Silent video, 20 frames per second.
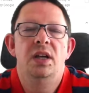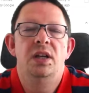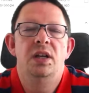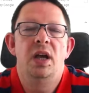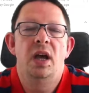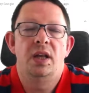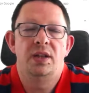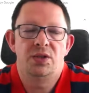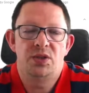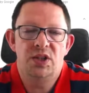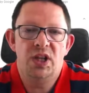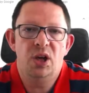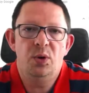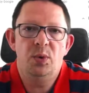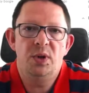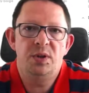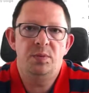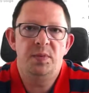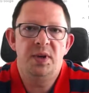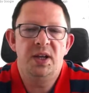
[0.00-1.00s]
And stay
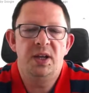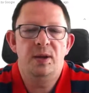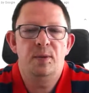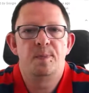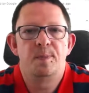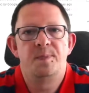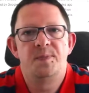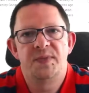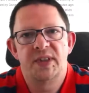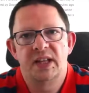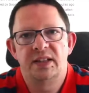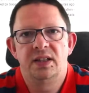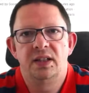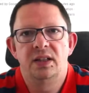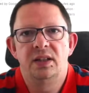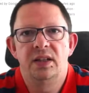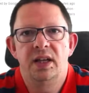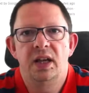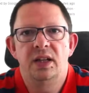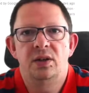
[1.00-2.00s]
with me until
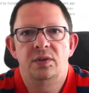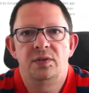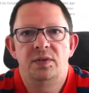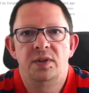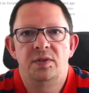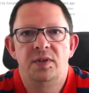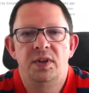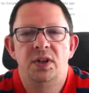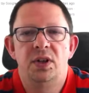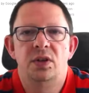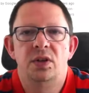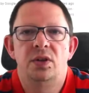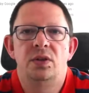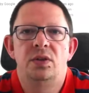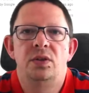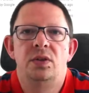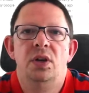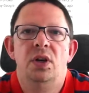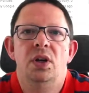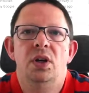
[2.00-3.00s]
the end of the video
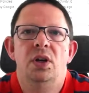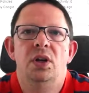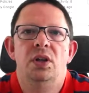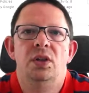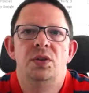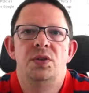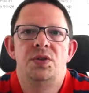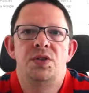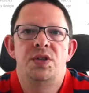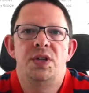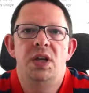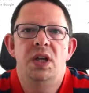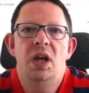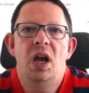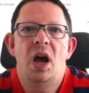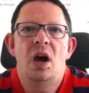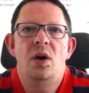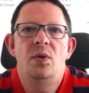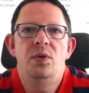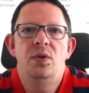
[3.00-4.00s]
to see
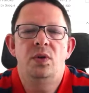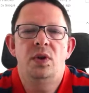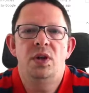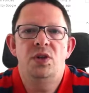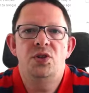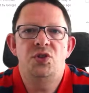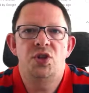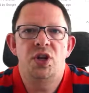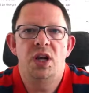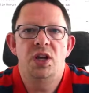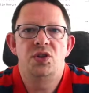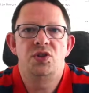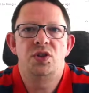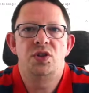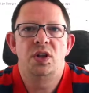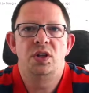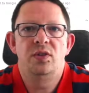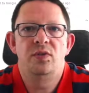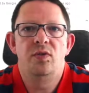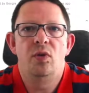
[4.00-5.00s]
how you can change the
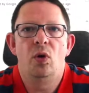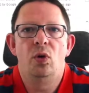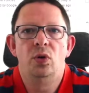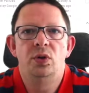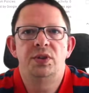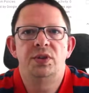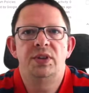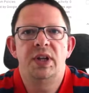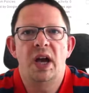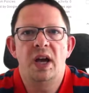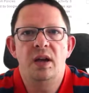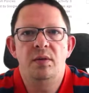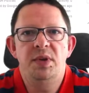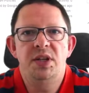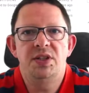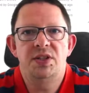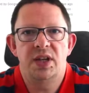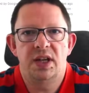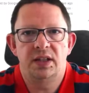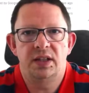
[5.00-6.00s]
default timing
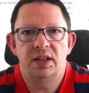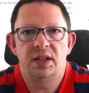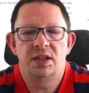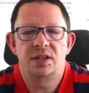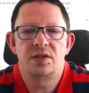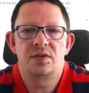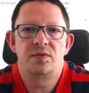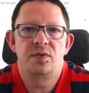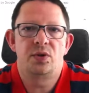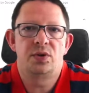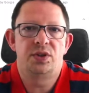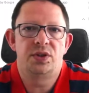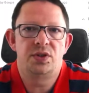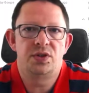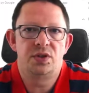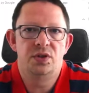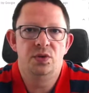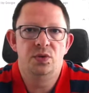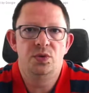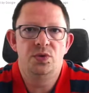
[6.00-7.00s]
settings for the
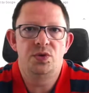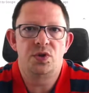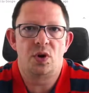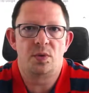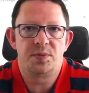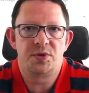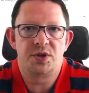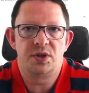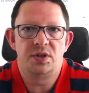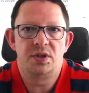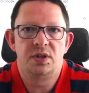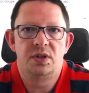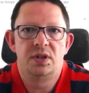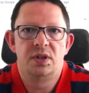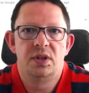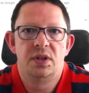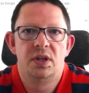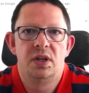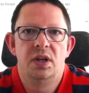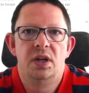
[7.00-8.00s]
snooze option
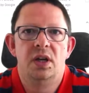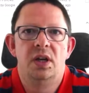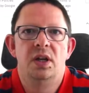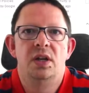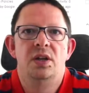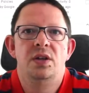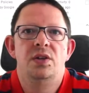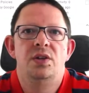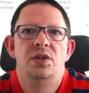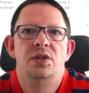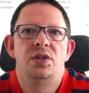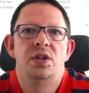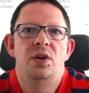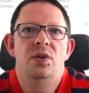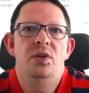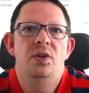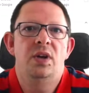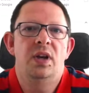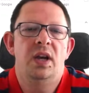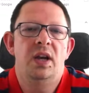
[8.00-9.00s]
so
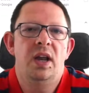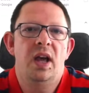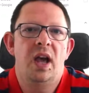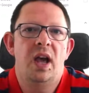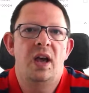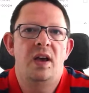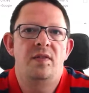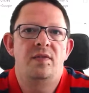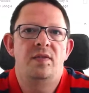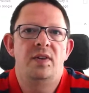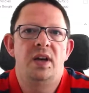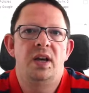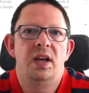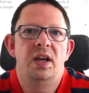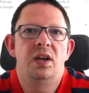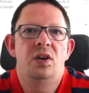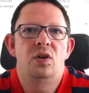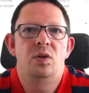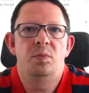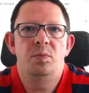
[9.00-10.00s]
you can have a
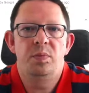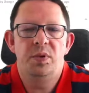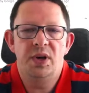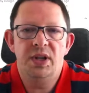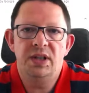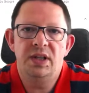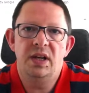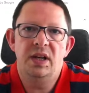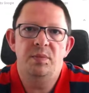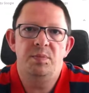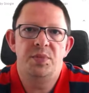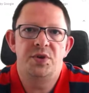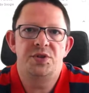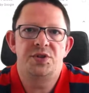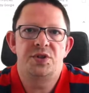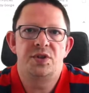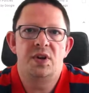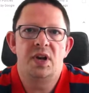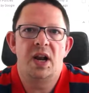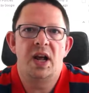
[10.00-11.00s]
completely
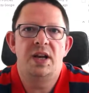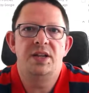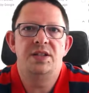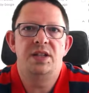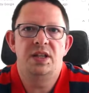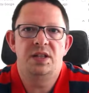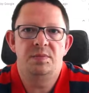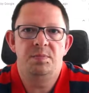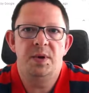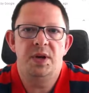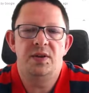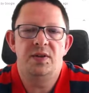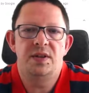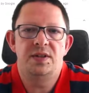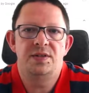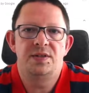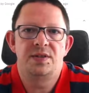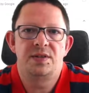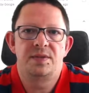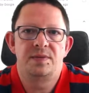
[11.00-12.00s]
personalized
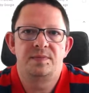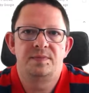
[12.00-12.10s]
experience.